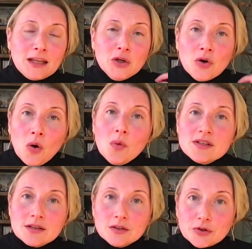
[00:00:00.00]
You're
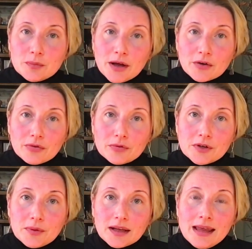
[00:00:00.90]
always going to learn better through
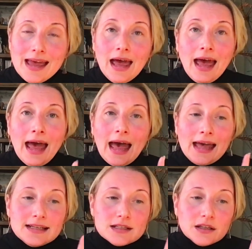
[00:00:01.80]
doing.
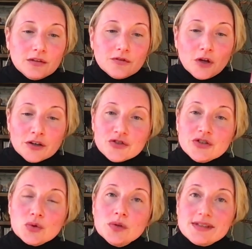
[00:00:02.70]
And floristry
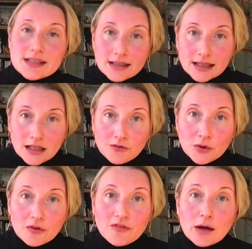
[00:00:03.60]
school is going to give
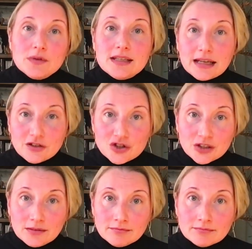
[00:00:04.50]
you a
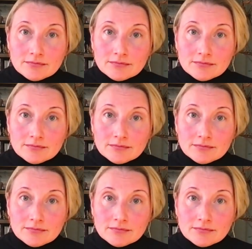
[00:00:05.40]
foundation